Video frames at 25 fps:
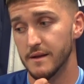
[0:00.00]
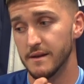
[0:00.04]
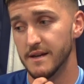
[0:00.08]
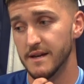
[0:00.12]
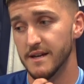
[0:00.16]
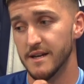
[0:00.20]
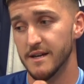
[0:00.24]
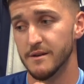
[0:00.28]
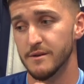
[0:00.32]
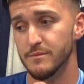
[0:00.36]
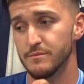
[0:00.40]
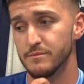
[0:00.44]

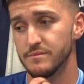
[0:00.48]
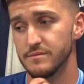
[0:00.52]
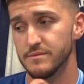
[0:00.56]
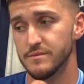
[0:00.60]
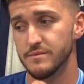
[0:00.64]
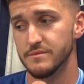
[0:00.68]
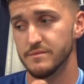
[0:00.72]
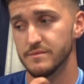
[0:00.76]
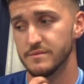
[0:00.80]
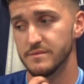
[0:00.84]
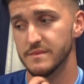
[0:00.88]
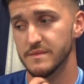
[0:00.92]

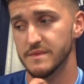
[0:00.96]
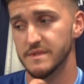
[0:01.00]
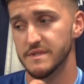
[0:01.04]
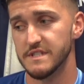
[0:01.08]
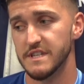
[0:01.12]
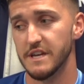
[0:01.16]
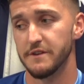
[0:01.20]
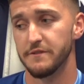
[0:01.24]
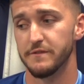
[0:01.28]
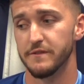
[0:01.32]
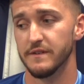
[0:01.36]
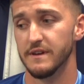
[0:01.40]

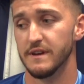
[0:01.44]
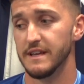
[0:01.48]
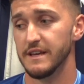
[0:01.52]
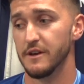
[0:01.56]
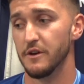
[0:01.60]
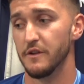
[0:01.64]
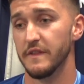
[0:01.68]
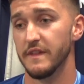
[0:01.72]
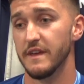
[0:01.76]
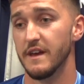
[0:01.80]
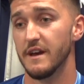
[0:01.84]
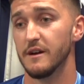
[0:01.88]
Definitely
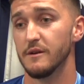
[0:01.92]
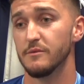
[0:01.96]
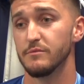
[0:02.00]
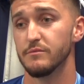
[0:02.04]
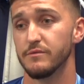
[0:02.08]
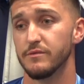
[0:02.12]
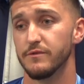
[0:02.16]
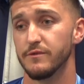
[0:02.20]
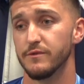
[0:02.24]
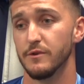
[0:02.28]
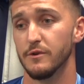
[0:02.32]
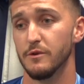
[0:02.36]
on the
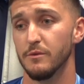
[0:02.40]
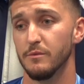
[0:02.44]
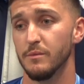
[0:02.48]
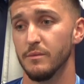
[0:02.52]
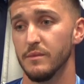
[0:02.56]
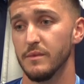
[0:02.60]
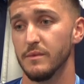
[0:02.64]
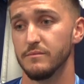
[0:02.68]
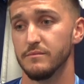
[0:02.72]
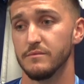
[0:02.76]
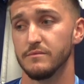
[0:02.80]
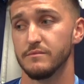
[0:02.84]
up
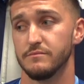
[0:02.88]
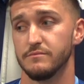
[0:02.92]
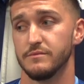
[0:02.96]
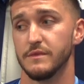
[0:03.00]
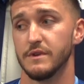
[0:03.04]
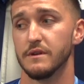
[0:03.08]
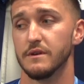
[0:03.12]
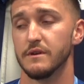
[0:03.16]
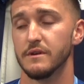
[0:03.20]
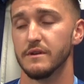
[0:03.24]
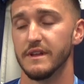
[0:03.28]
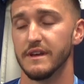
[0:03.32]
from,
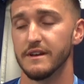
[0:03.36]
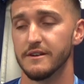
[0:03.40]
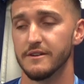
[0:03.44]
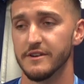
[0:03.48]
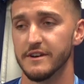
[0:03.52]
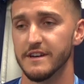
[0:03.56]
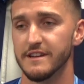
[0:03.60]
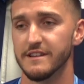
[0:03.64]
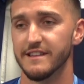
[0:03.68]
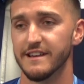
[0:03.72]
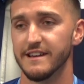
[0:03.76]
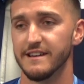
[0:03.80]
you know, that
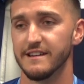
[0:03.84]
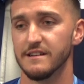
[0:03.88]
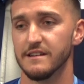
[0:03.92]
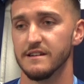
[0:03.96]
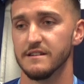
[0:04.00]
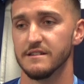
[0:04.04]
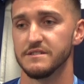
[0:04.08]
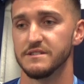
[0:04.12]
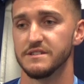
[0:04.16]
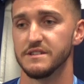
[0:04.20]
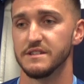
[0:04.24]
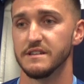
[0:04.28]
great day
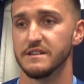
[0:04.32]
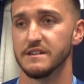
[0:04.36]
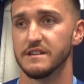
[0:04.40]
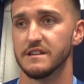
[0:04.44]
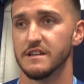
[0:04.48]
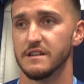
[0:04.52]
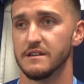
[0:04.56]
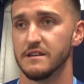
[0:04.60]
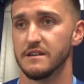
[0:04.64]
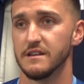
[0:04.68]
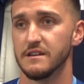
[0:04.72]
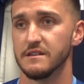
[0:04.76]
last year,
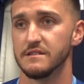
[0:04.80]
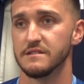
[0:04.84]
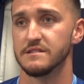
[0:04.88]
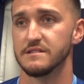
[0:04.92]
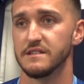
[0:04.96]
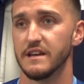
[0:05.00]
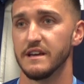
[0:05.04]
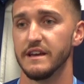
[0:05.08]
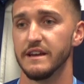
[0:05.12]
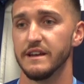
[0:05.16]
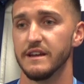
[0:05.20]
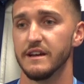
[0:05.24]

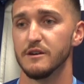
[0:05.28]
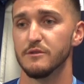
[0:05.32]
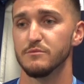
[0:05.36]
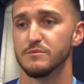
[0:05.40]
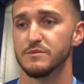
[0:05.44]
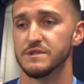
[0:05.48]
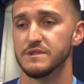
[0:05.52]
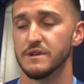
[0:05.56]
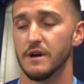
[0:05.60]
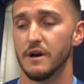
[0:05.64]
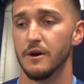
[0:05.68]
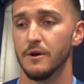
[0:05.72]
staying
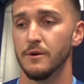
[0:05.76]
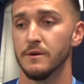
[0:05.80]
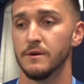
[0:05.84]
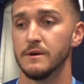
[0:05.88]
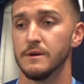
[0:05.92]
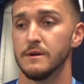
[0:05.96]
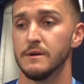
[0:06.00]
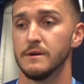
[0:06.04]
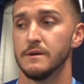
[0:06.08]
up, so,